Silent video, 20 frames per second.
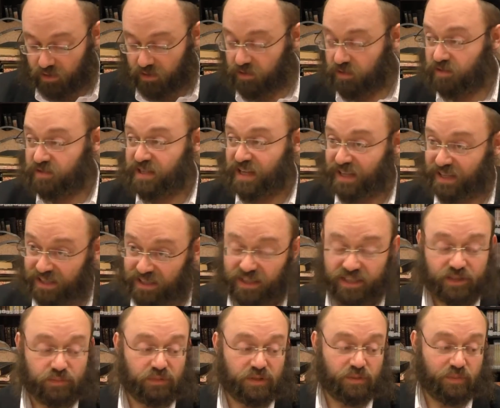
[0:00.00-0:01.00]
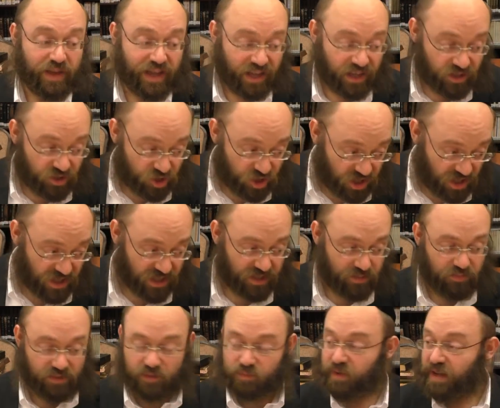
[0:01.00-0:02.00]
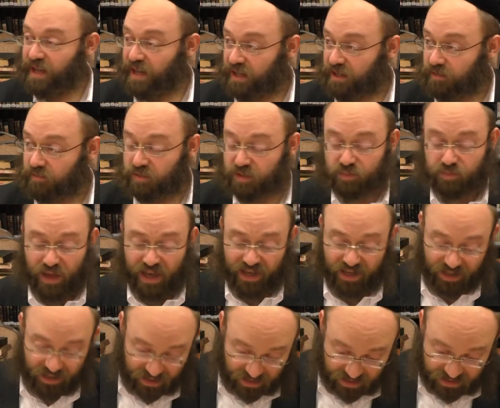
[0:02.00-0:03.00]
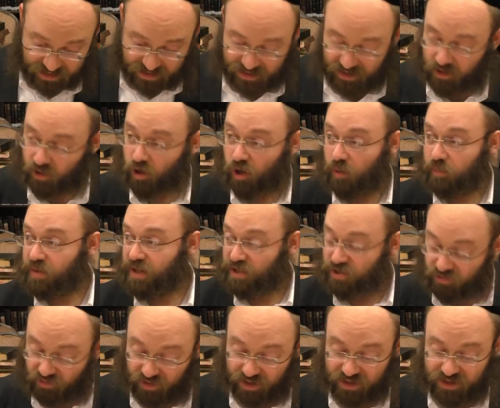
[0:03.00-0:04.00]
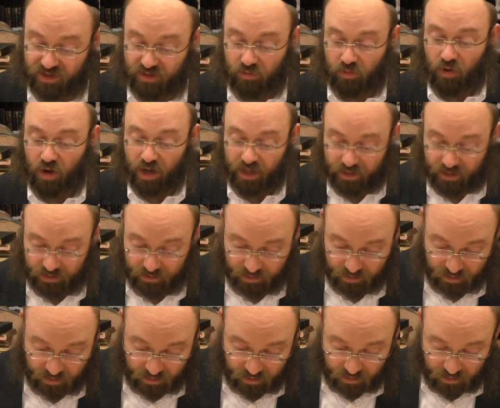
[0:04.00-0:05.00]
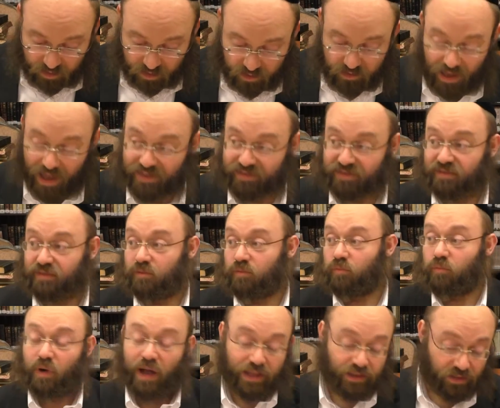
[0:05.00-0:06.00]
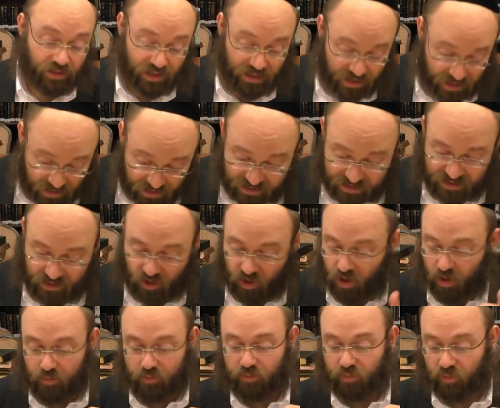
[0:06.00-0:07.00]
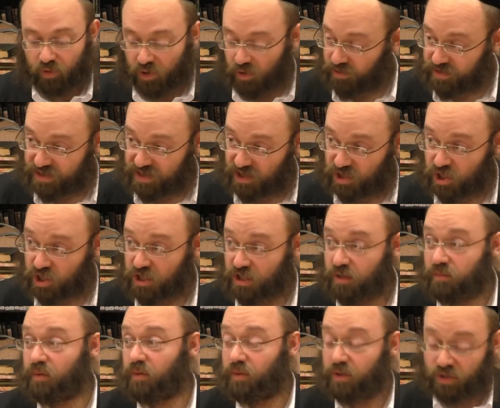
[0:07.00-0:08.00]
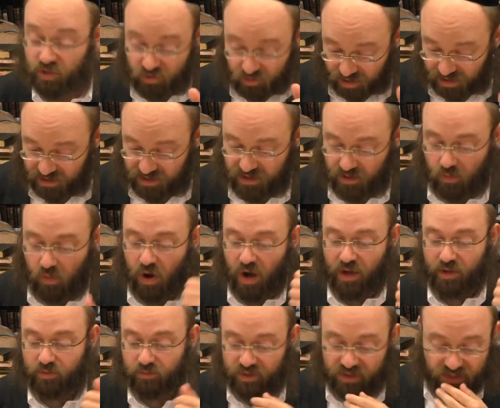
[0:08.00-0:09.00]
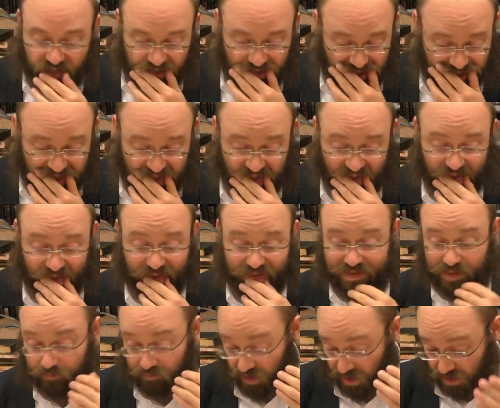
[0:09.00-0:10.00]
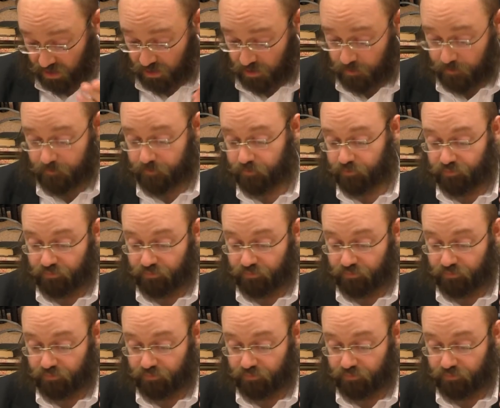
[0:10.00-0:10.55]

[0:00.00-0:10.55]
There's Achilles Mizbeach and Shtias Mizbeach. Mizbeach eats the carbon and drinks the wine. And when he eats the carbon, we don't say Shida, but when he drinks the wine, we say Shida. Same thing here.